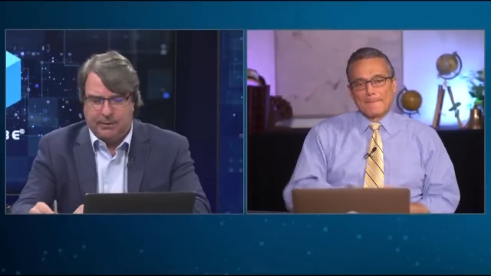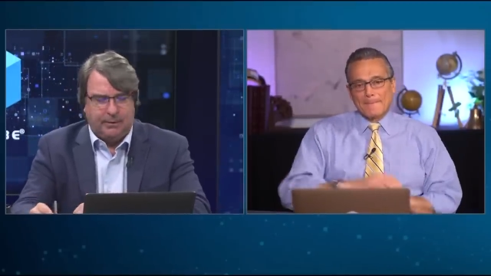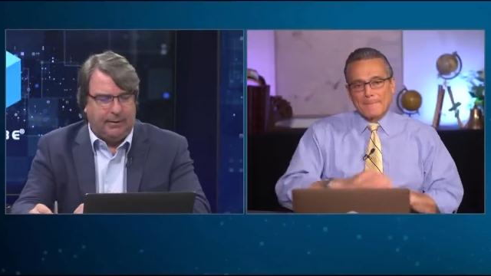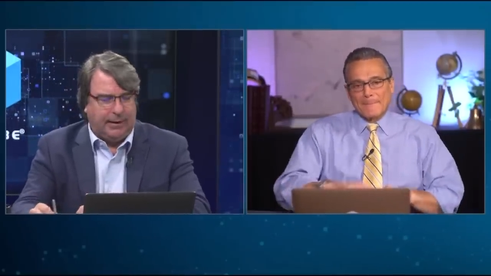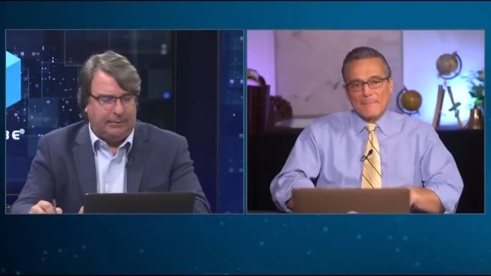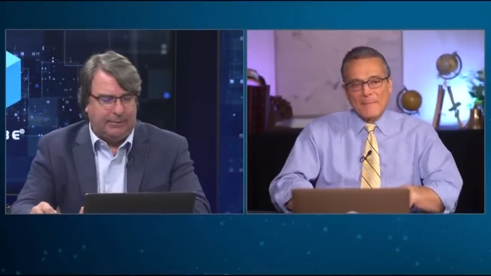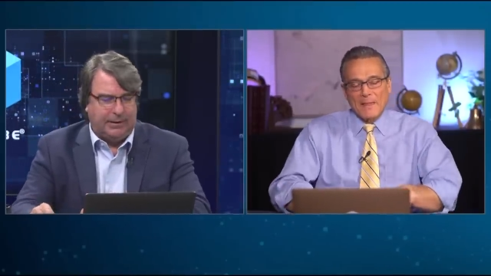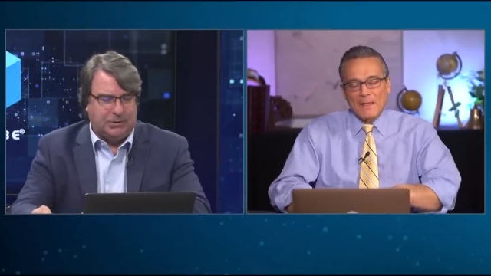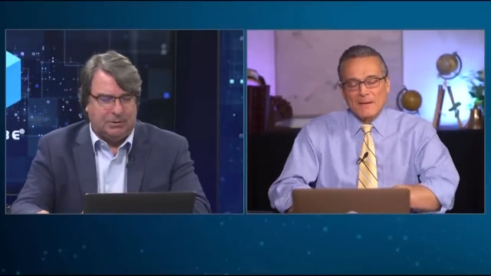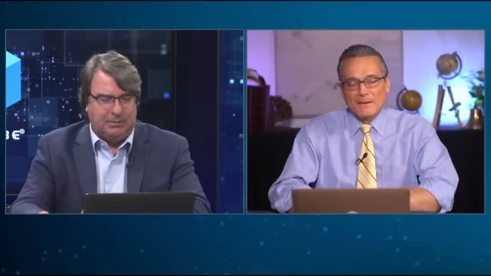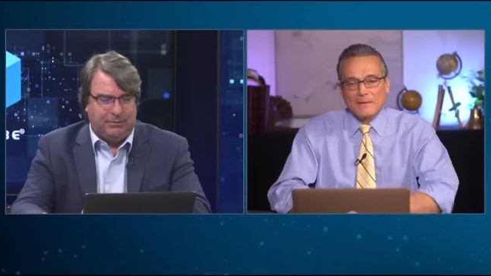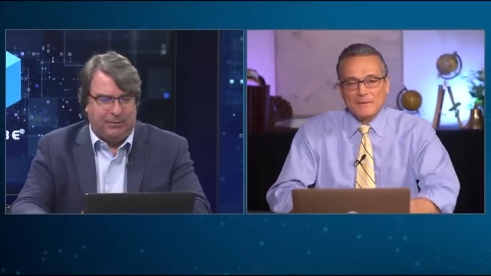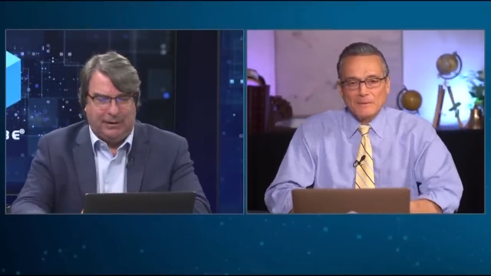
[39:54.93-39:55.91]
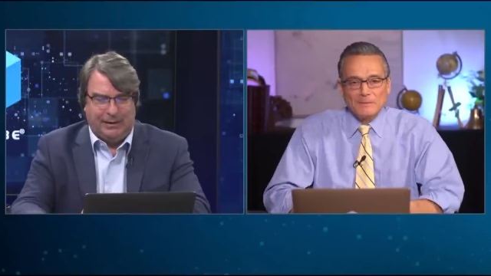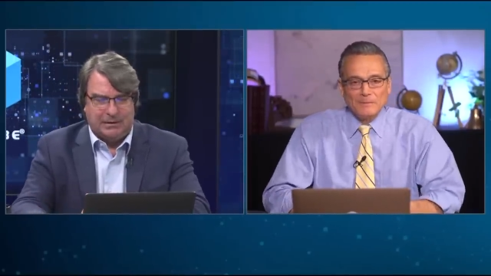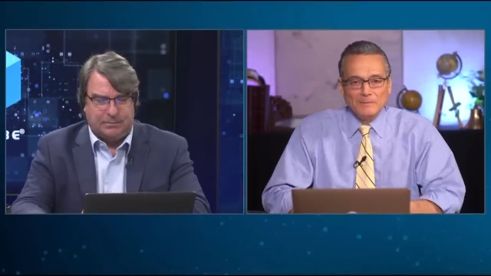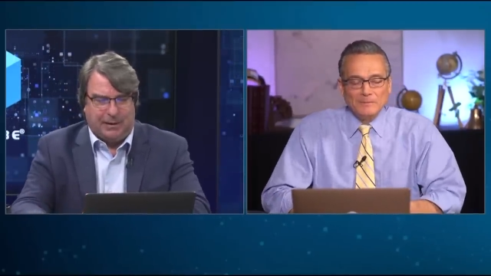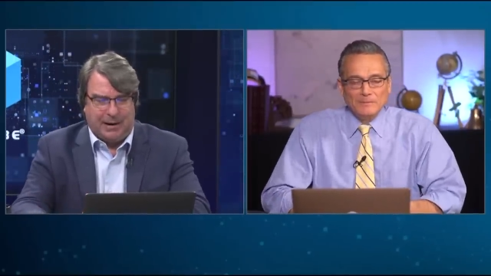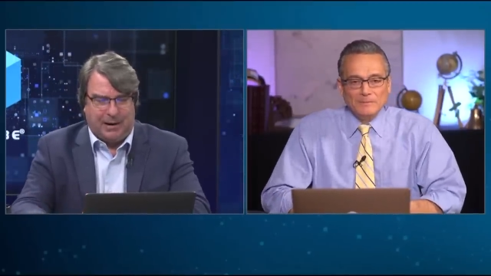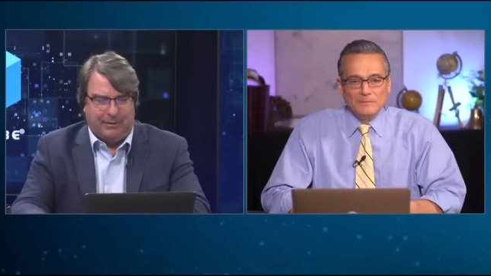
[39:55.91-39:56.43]
Speaker 1: Um, it should be really
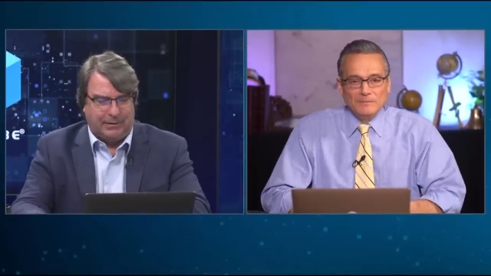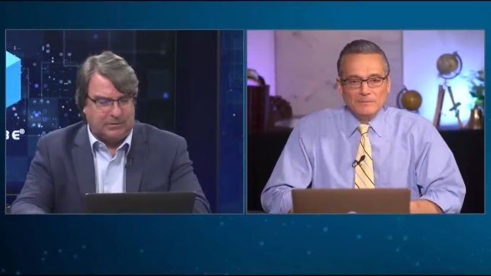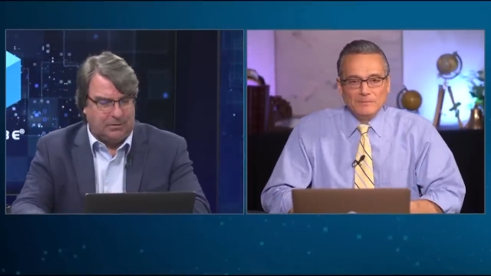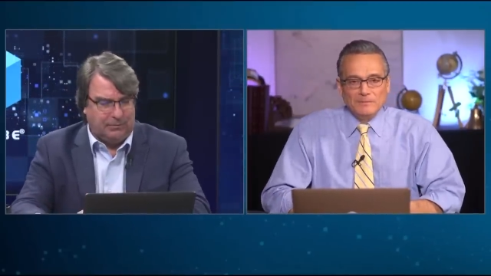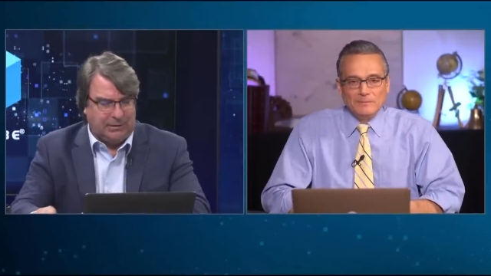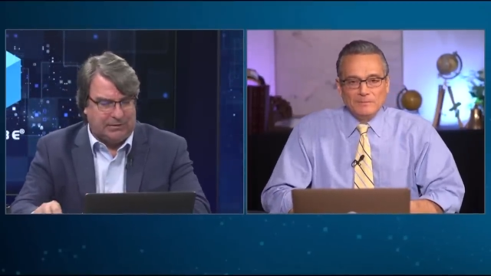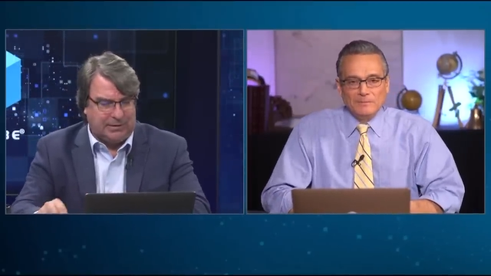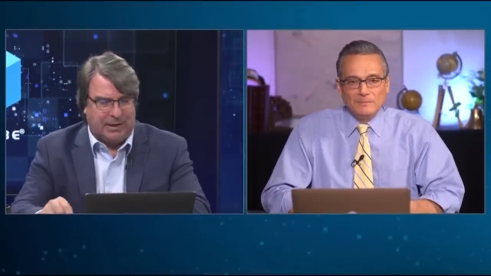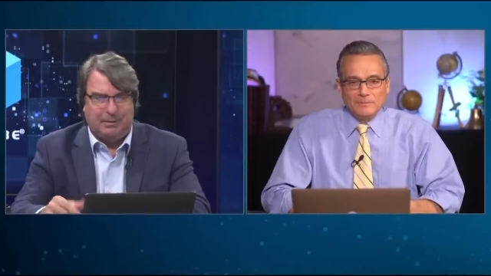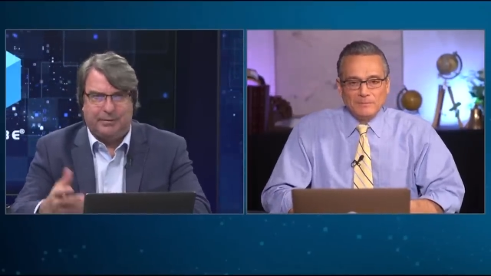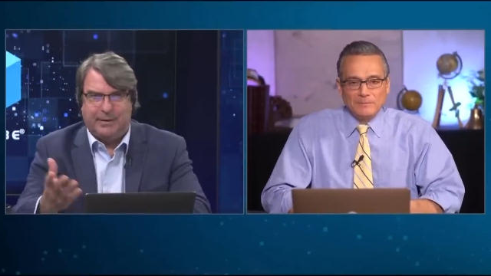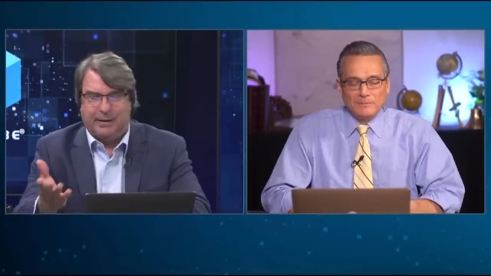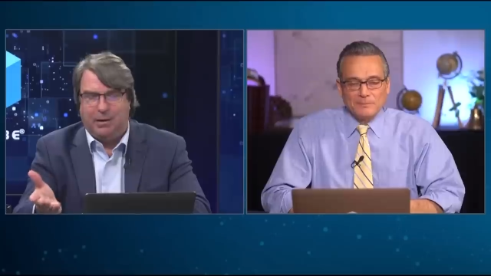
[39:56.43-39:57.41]
inspiring. So I'm really excited about that.